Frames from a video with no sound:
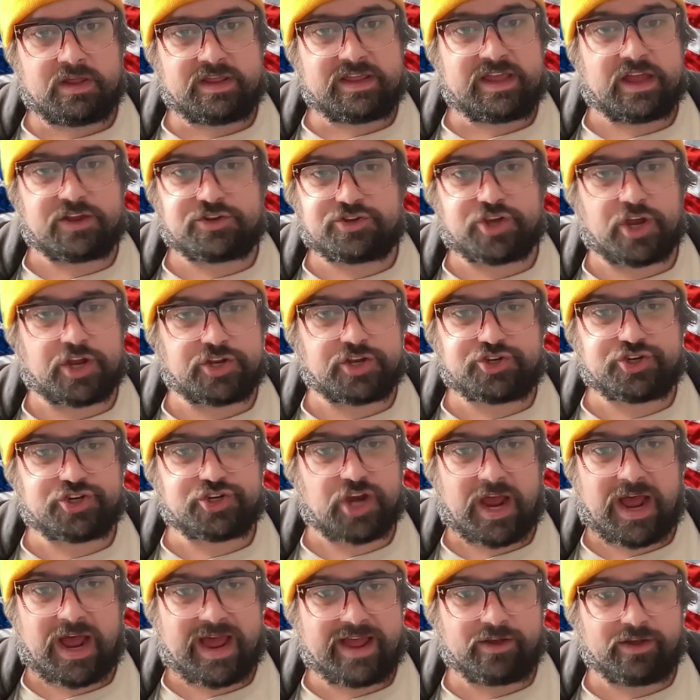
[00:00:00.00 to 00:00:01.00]
Yeah, a
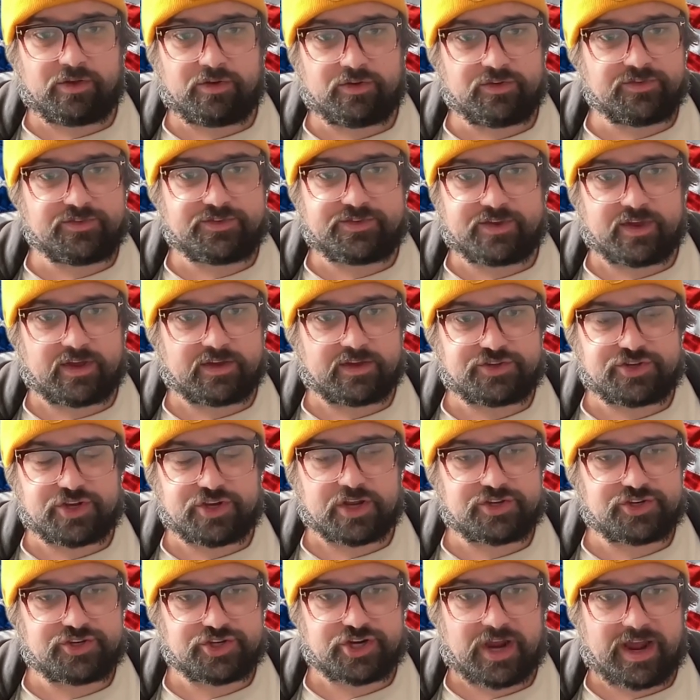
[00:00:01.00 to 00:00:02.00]

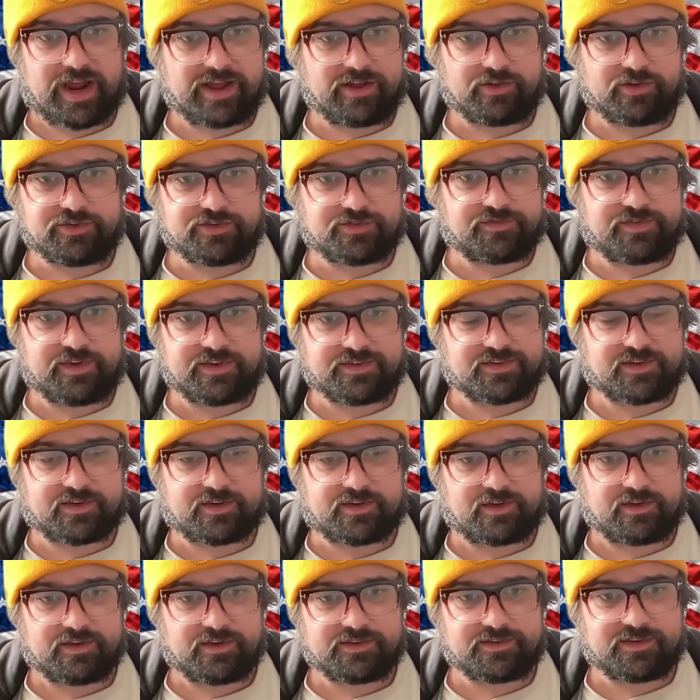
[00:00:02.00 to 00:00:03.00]
child's
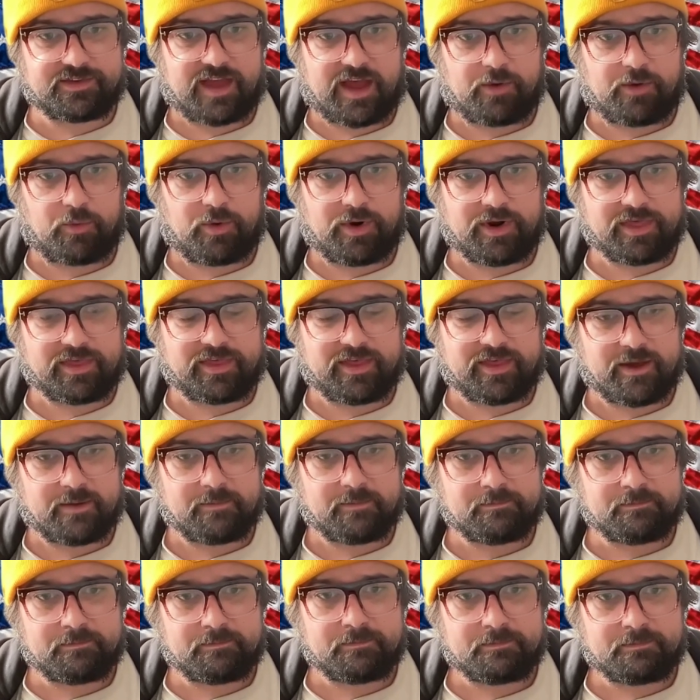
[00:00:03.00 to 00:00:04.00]
physical is not one of
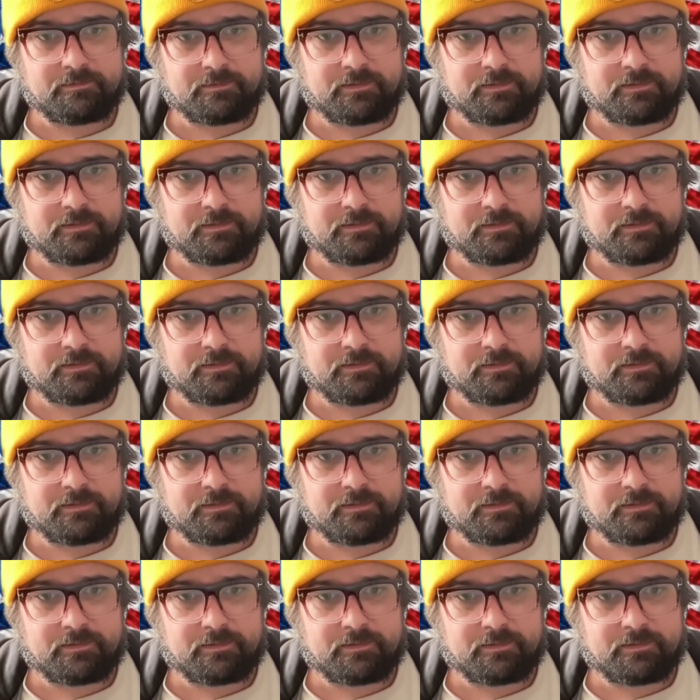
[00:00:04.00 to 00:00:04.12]
them.